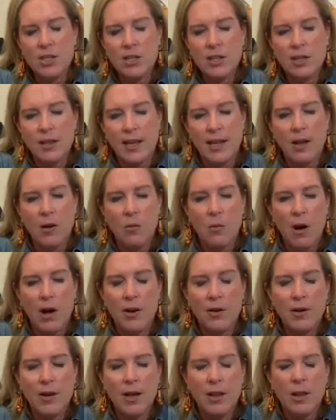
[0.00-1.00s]
like a
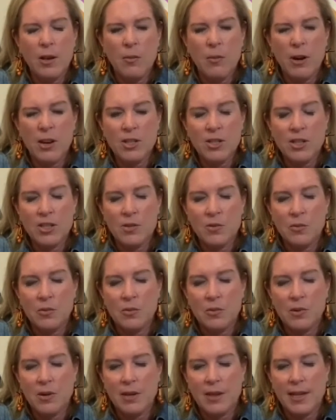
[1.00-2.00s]
watercolor brush, it's
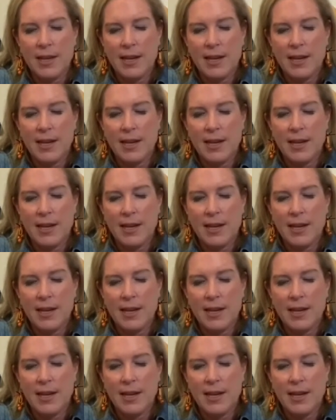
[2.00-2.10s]
really